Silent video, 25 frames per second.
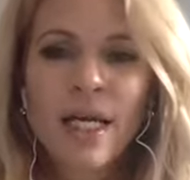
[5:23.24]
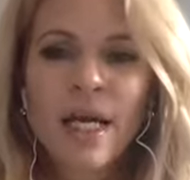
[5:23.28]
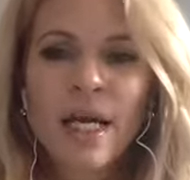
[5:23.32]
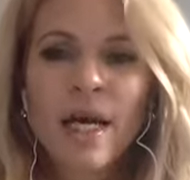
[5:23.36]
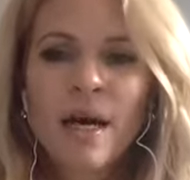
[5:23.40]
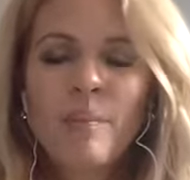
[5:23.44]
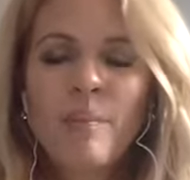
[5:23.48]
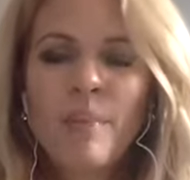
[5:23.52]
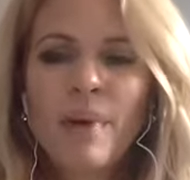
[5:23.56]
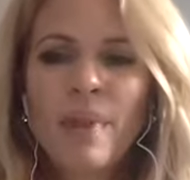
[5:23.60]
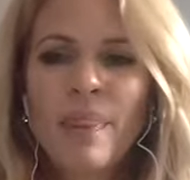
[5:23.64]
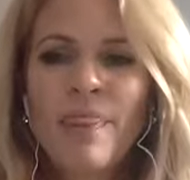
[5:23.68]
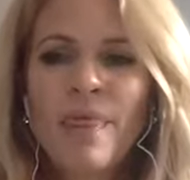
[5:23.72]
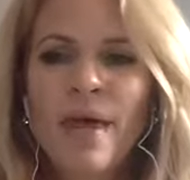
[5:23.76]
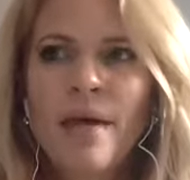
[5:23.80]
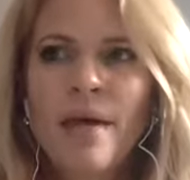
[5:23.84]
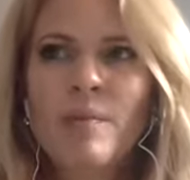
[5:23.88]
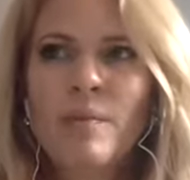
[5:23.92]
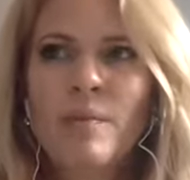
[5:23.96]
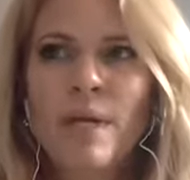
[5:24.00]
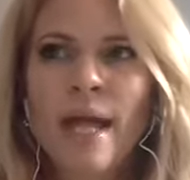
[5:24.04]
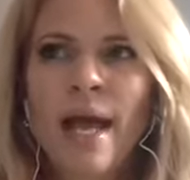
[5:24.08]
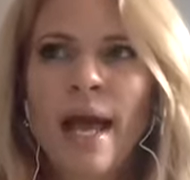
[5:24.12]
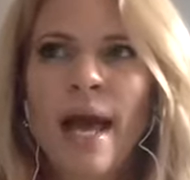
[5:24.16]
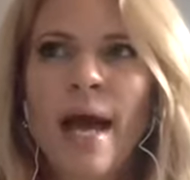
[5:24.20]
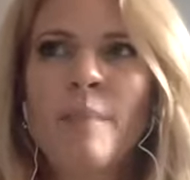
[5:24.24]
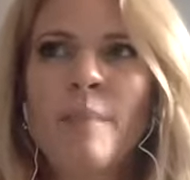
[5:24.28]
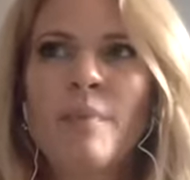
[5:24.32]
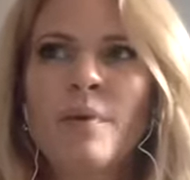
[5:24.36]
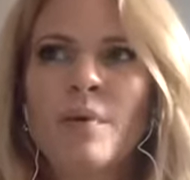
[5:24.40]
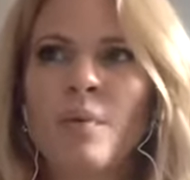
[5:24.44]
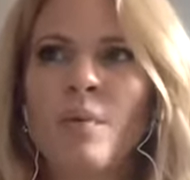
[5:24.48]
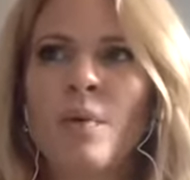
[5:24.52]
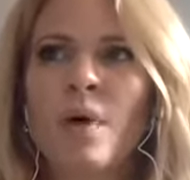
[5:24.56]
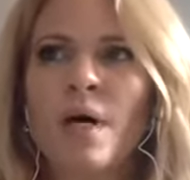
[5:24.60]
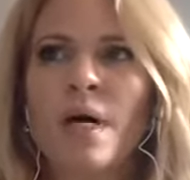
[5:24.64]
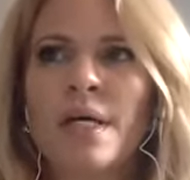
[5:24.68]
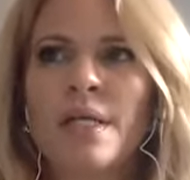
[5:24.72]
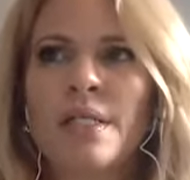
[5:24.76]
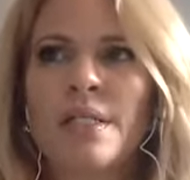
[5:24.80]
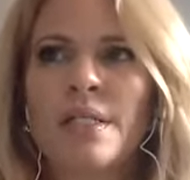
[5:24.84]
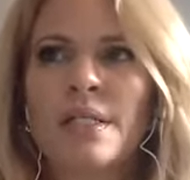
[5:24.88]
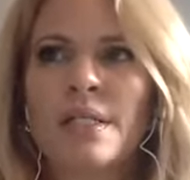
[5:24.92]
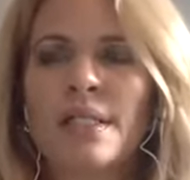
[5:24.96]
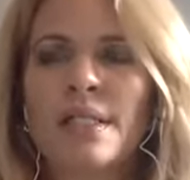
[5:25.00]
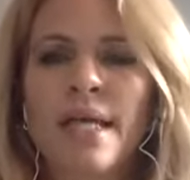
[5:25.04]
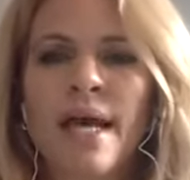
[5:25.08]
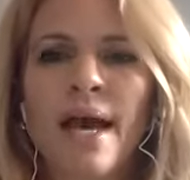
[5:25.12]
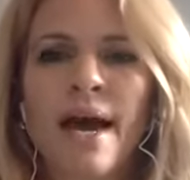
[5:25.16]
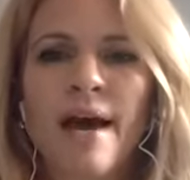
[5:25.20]
But then what happened
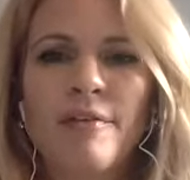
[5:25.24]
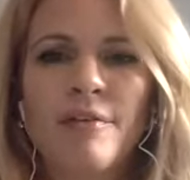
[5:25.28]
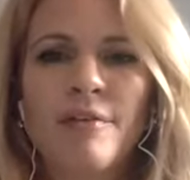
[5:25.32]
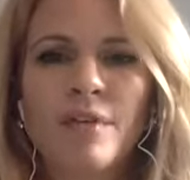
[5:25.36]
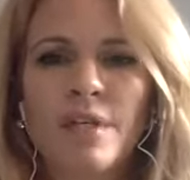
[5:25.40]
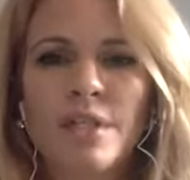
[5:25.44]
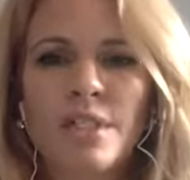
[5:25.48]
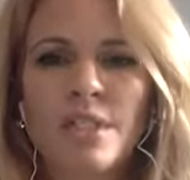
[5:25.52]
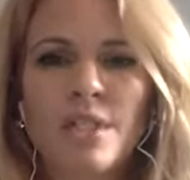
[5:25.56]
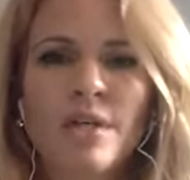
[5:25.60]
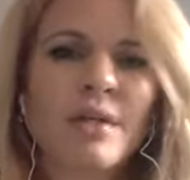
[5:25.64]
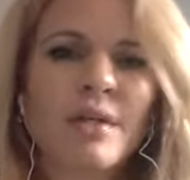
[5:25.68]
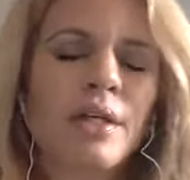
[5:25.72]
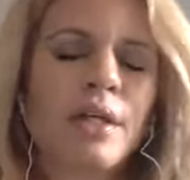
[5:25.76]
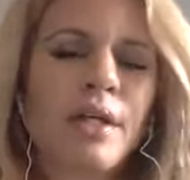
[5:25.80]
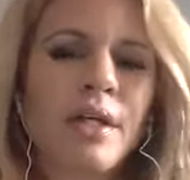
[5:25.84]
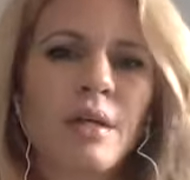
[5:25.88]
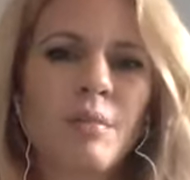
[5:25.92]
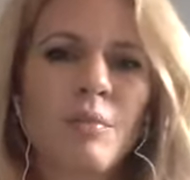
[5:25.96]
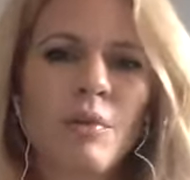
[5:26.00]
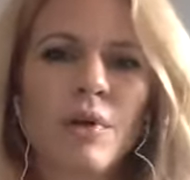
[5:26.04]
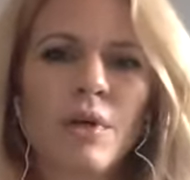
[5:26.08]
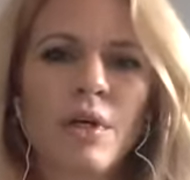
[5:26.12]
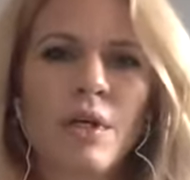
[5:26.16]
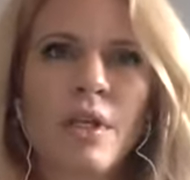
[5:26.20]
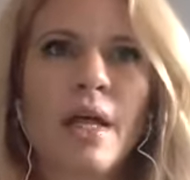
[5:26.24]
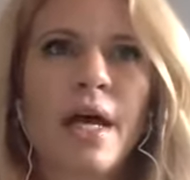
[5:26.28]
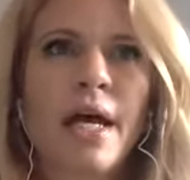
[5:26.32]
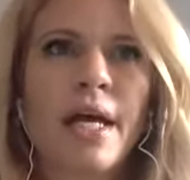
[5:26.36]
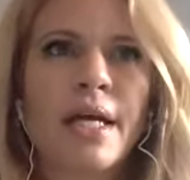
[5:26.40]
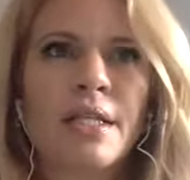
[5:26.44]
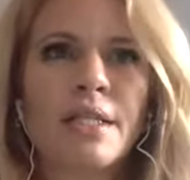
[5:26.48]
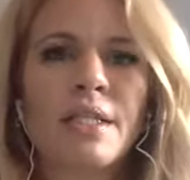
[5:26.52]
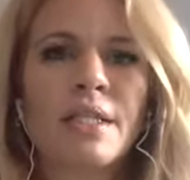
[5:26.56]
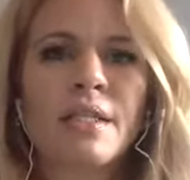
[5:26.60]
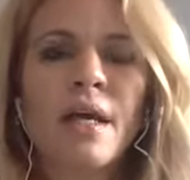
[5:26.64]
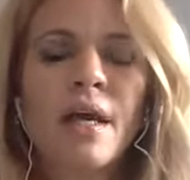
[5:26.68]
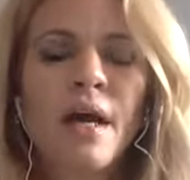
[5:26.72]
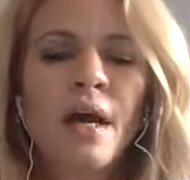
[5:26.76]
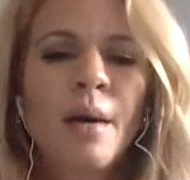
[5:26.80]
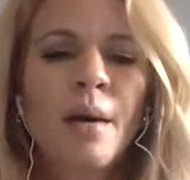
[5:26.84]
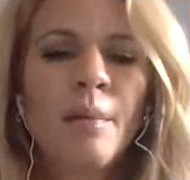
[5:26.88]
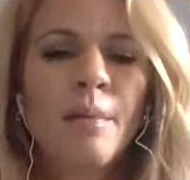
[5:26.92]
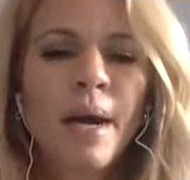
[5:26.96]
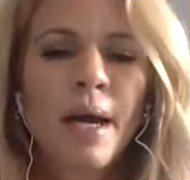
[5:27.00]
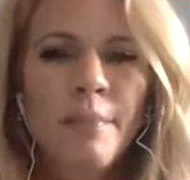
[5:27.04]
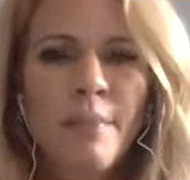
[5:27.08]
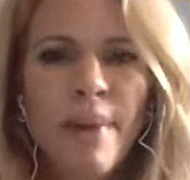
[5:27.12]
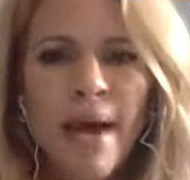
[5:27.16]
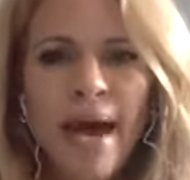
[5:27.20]
was, after I started getting more clients,
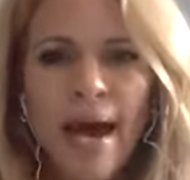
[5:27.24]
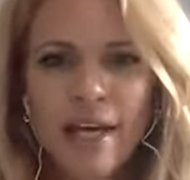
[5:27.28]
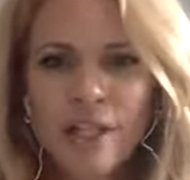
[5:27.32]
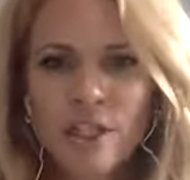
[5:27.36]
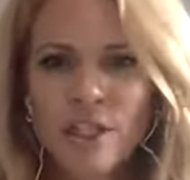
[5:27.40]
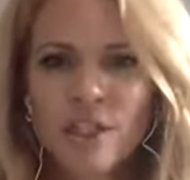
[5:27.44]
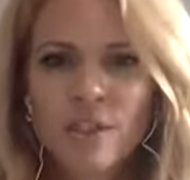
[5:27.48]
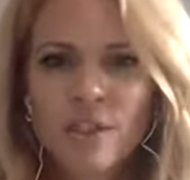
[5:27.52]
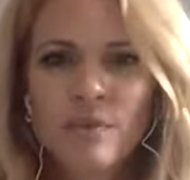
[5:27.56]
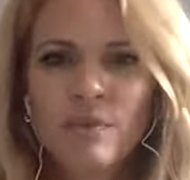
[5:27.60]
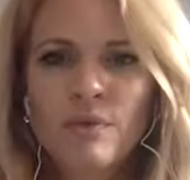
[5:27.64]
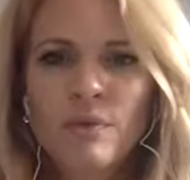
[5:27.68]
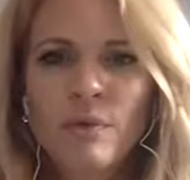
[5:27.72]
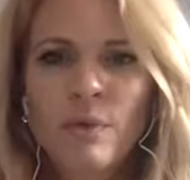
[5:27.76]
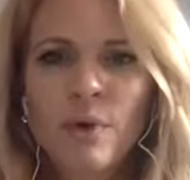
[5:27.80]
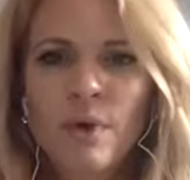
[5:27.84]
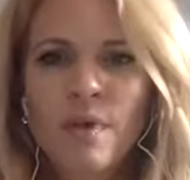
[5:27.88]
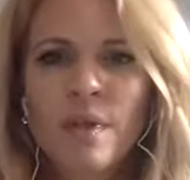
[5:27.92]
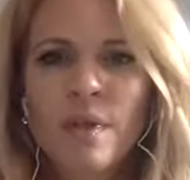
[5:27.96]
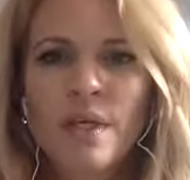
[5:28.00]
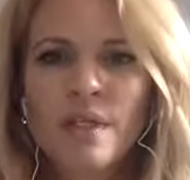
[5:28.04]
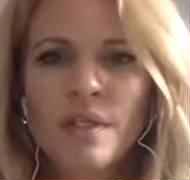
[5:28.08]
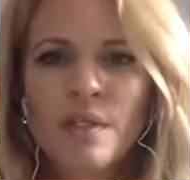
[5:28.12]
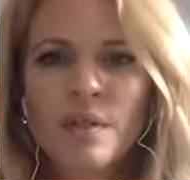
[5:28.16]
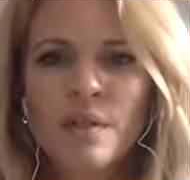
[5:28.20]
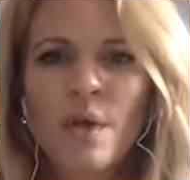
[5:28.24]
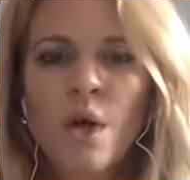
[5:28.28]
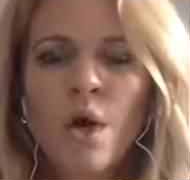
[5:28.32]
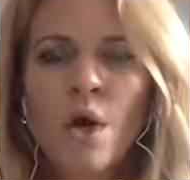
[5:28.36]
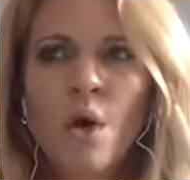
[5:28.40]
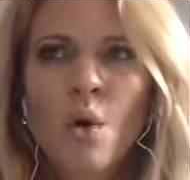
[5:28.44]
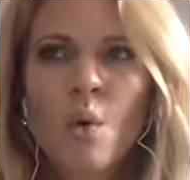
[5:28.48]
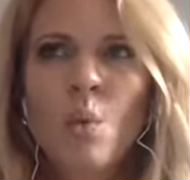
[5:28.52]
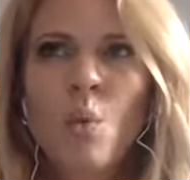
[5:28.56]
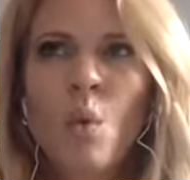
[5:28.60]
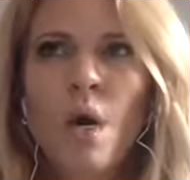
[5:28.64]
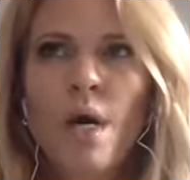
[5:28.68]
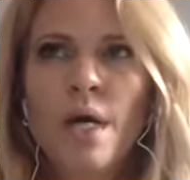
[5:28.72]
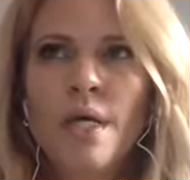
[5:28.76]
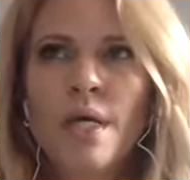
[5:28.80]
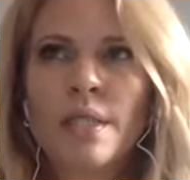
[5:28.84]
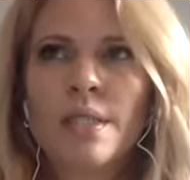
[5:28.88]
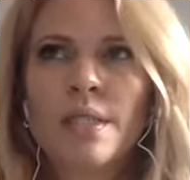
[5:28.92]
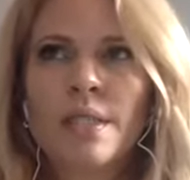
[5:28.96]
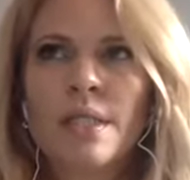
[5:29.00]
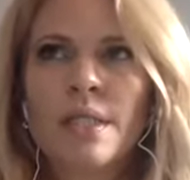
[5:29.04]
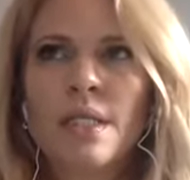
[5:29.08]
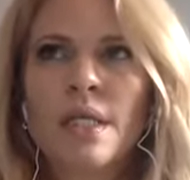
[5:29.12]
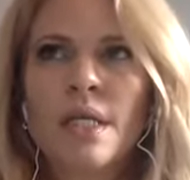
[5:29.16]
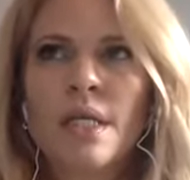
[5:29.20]
my passion for this
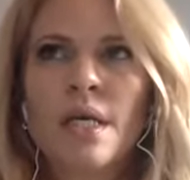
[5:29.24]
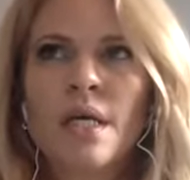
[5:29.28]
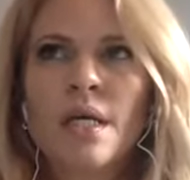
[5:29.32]
was,